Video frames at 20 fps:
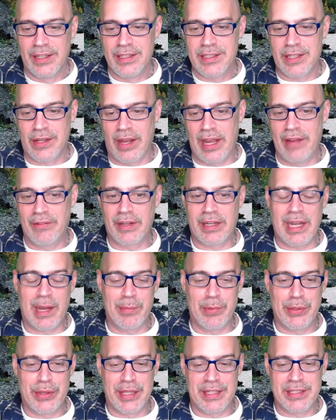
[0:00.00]
So I have a
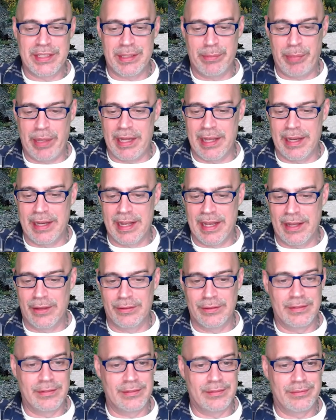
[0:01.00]
couple things to pan
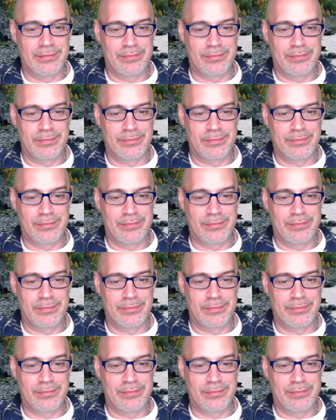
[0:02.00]
out